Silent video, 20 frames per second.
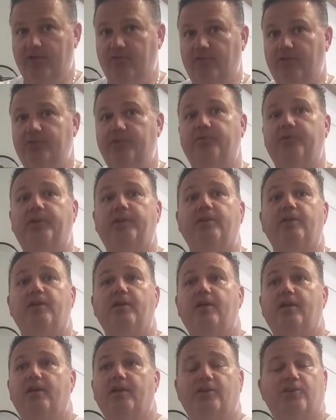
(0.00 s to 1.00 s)
We're doing
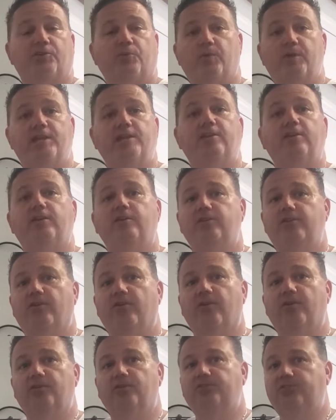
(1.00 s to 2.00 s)
Greek
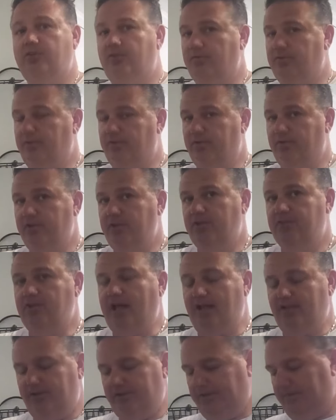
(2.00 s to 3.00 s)
gyros with a Greek
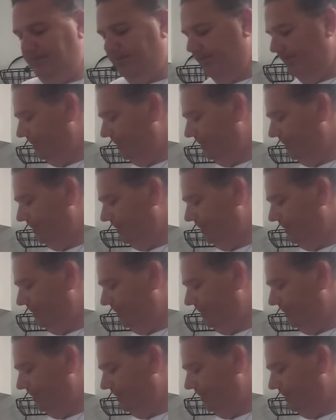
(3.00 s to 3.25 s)
salad.